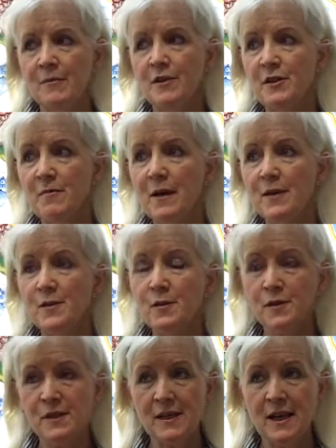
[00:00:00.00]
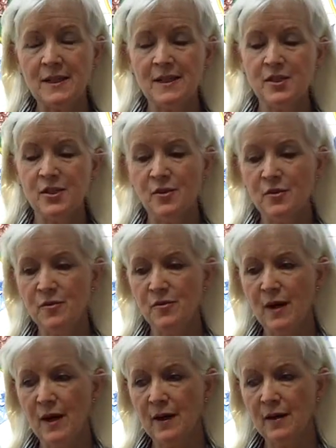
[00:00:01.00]
But your muscles tend
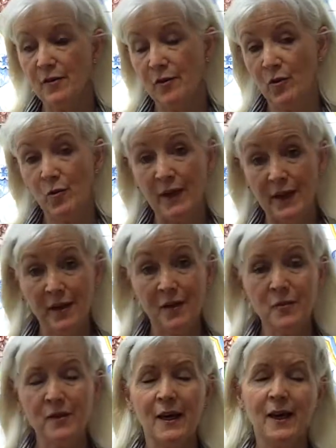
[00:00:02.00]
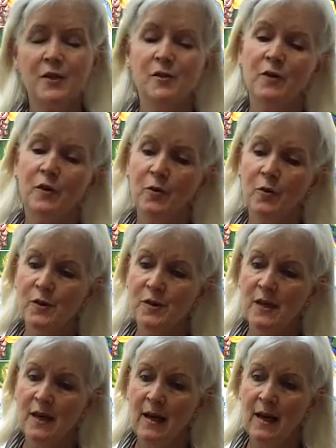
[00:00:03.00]
to grow weaker with age, of
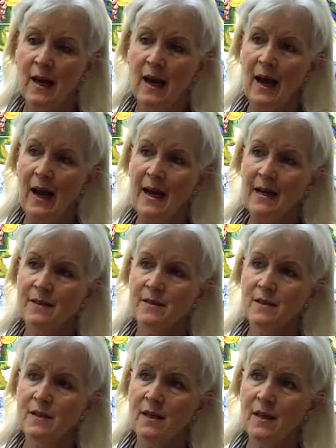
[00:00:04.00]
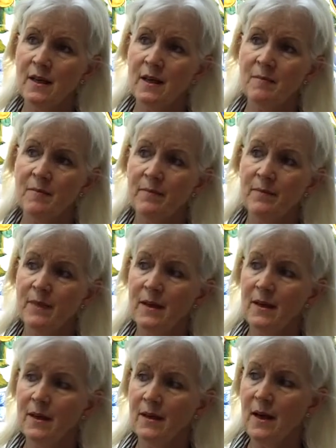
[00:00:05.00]
course, and
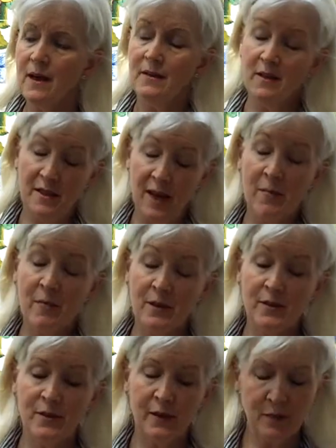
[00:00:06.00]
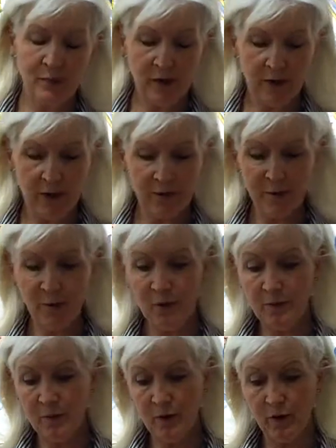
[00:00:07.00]
this happens. You get a prolapsed
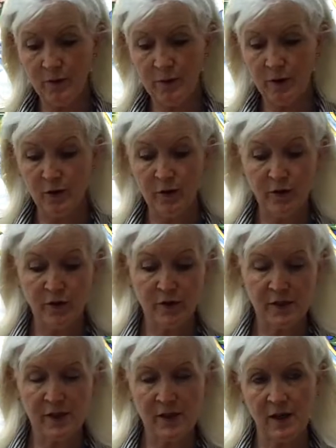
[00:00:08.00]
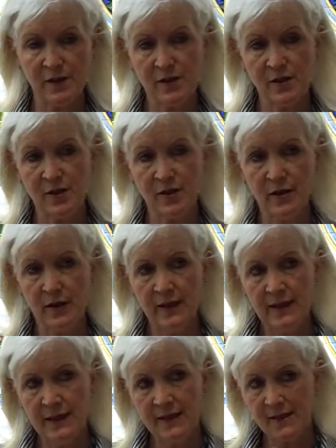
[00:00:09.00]
womb, your uterus starts to
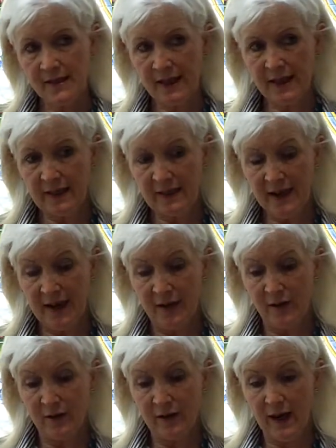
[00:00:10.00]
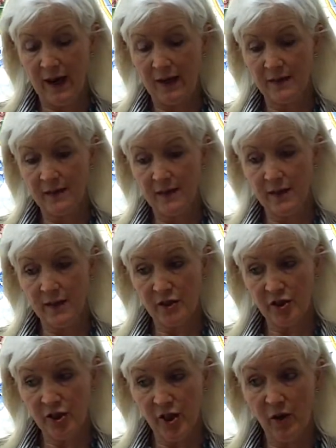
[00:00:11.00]
sink down and
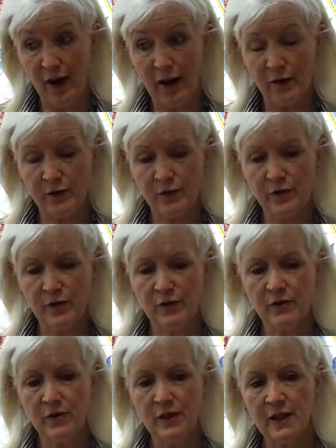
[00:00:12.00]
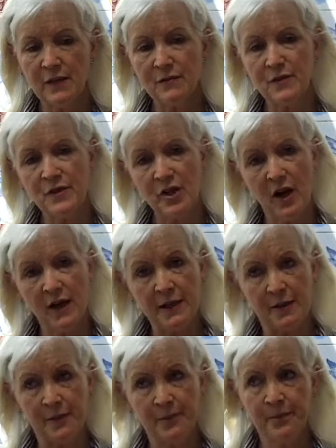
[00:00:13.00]
show out through the
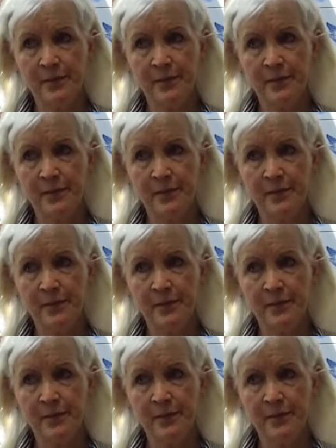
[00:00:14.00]
vagina.